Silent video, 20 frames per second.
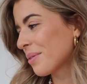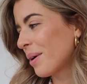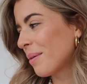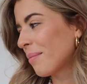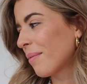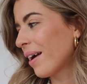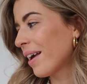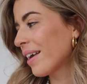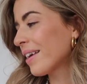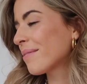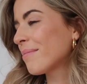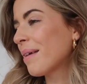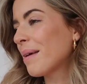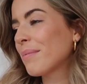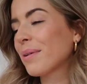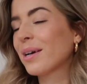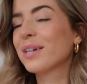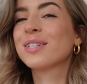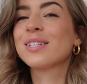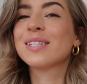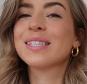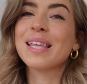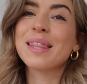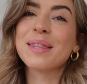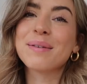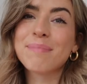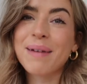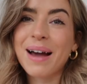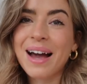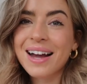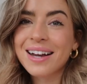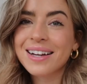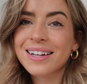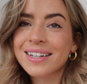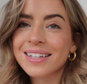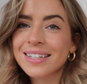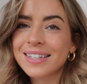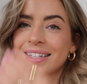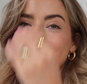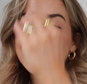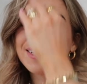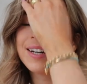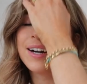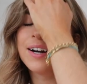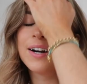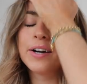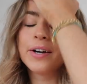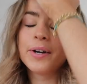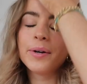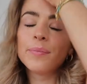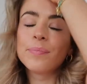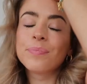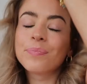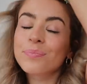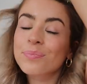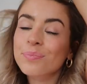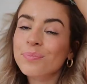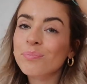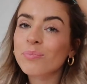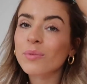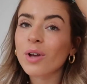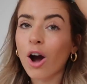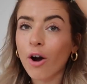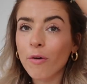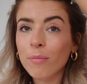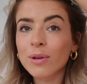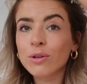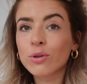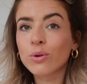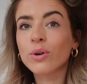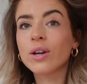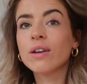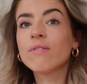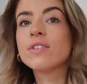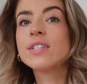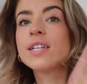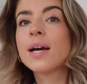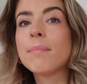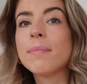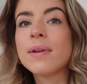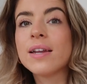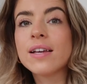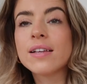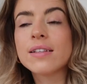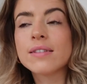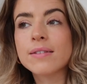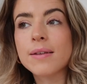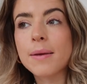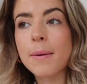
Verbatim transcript: so I'm like maybe I should send them back um, I've been talking for 10 minutes